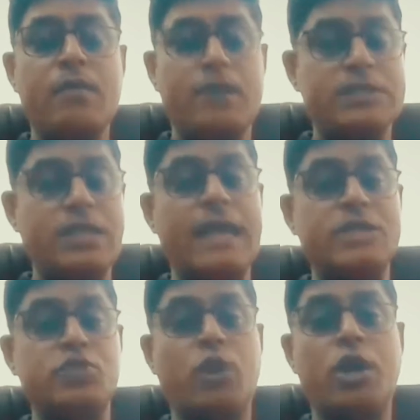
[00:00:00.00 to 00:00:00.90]
First thing I
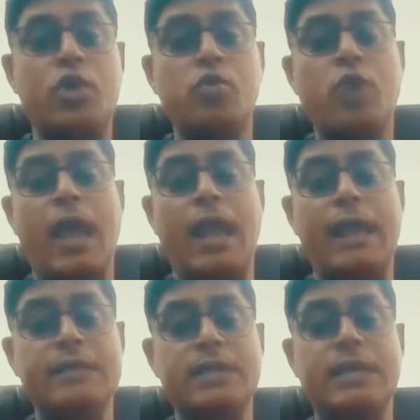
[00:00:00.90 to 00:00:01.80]
just wanted to
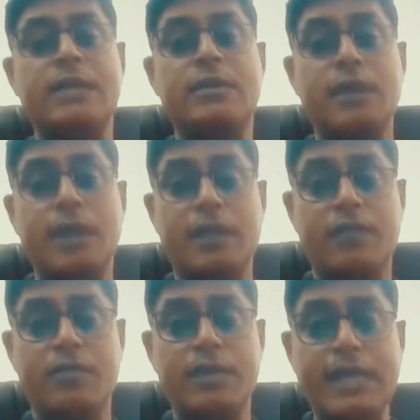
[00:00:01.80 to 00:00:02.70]
highlight is that
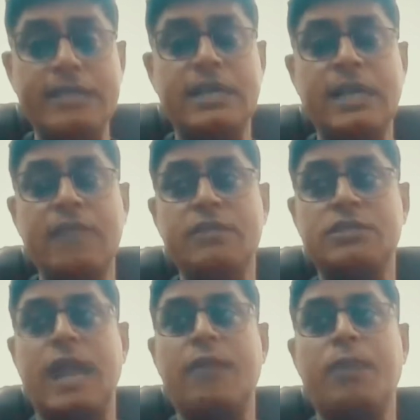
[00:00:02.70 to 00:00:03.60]
from a diesel delivery
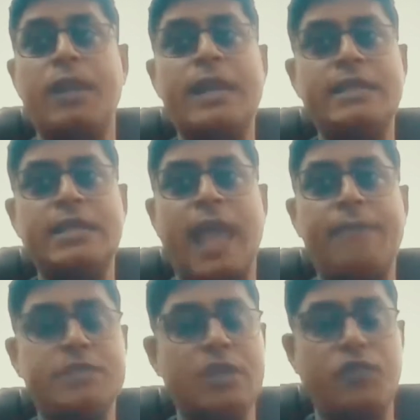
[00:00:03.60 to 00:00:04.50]
standpoint, it is a
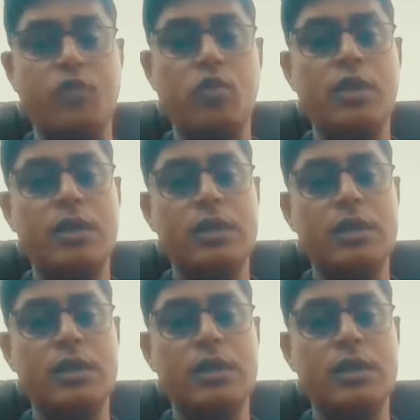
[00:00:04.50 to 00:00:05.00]
Type C fuel.